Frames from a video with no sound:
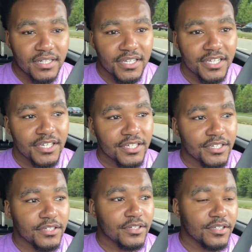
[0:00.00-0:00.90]

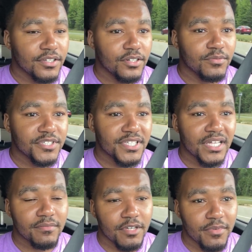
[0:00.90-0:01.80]
he, you know, was
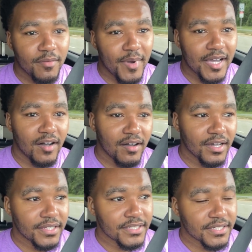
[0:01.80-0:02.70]
telling me about my
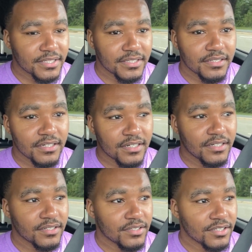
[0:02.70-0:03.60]
aunt and
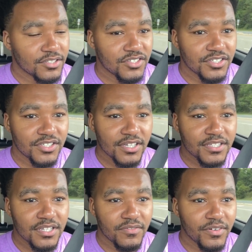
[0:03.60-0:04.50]
uh, she's uh,
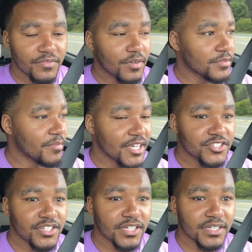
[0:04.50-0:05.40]
suffering from
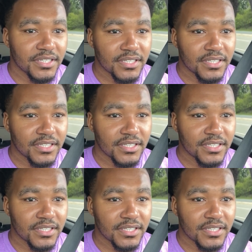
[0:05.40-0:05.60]
dementia.